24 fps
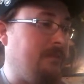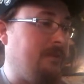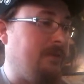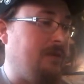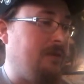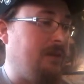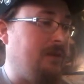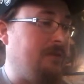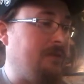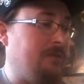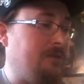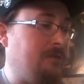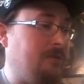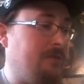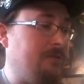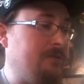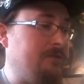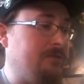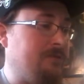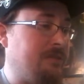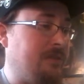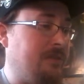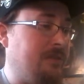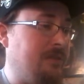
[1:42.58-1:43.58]
And the
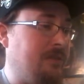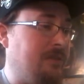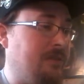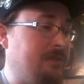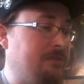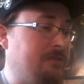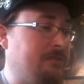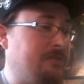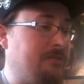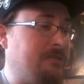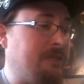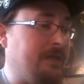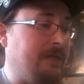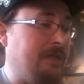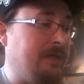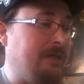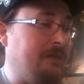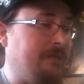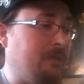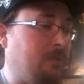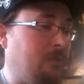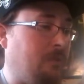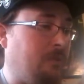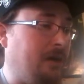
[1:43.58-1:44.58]
Lord said unto
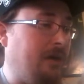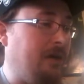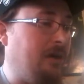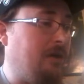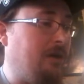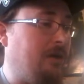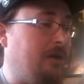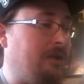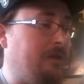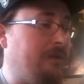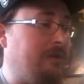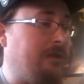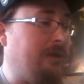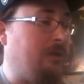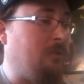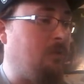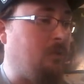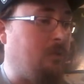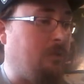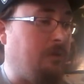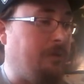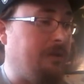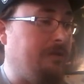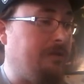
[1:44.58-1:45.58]
Cain, Why art thou
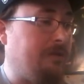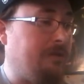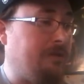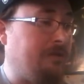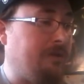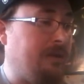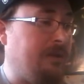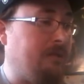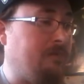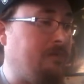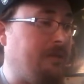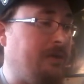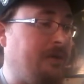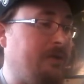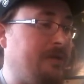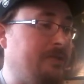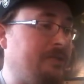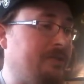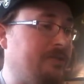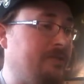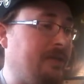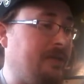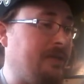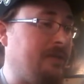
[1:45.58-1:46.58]
wroth, and why
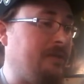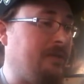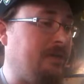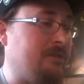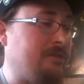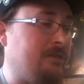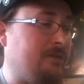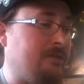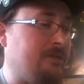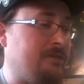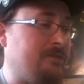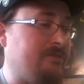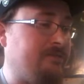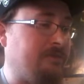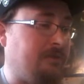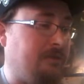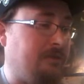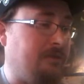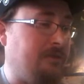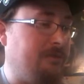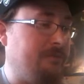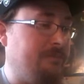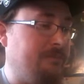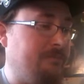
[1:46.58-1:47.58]
is thy countenance
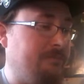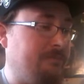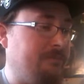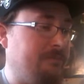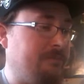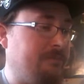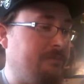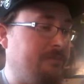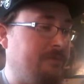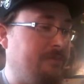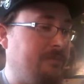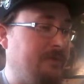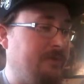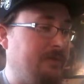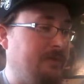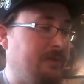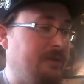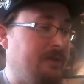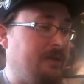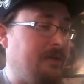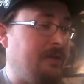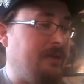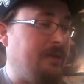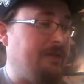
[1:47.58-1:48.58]
fallen?
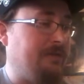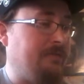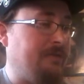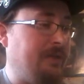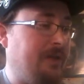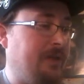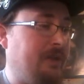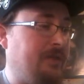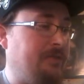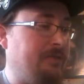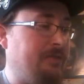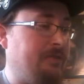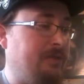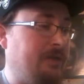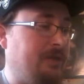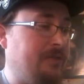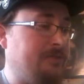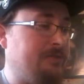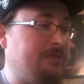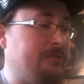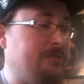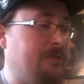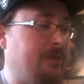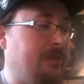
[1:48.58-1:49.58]
If thou
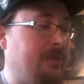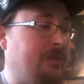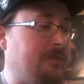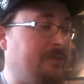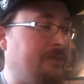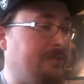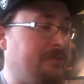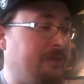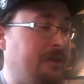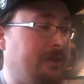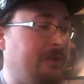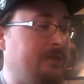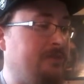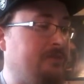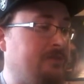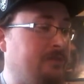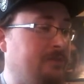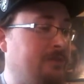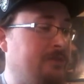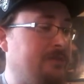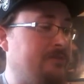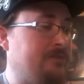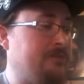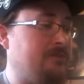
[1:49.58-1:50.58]
doest
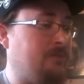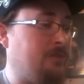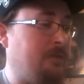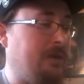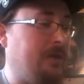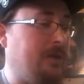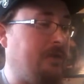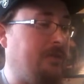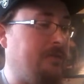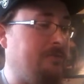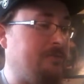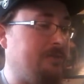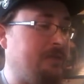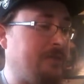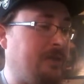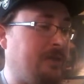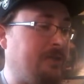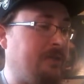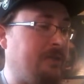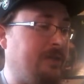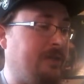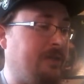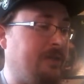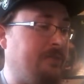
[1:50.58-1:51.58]
well,
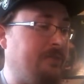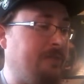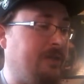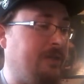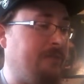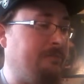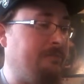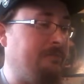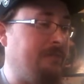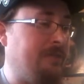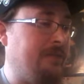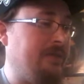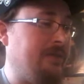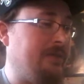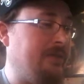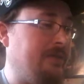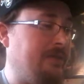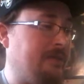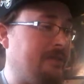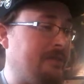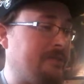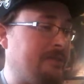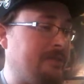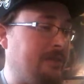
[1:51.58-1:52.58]
shalt thou not
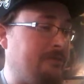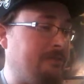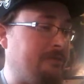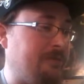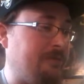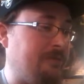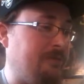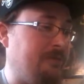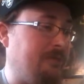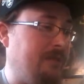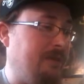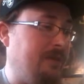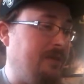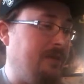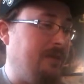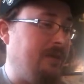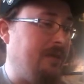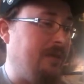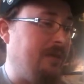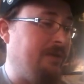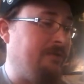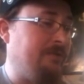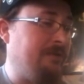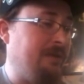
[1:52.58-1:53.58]
be accepted,
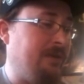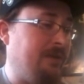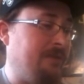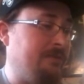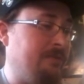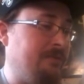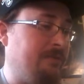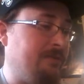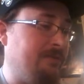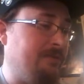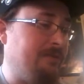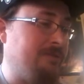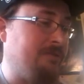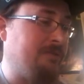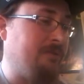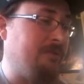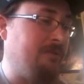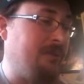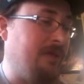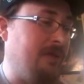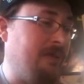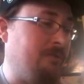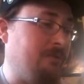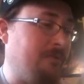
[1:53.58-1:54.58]
and if thou doest
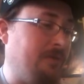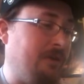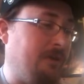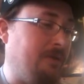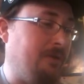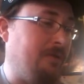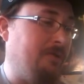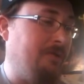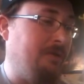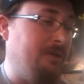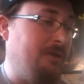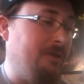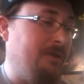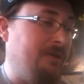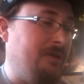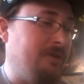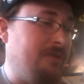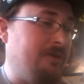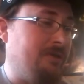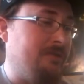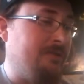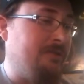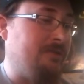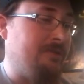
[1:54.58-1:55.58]
not well,
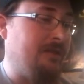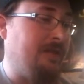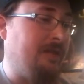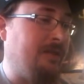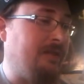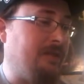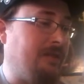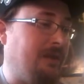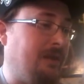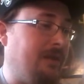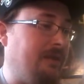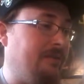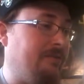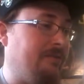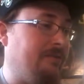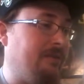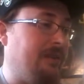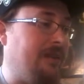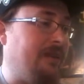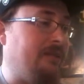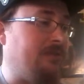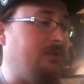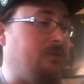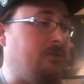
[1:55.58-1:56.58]
sin lieth
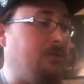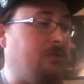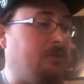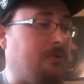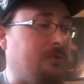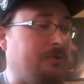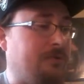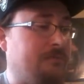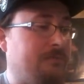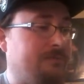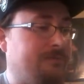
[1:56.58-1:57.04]
at the door.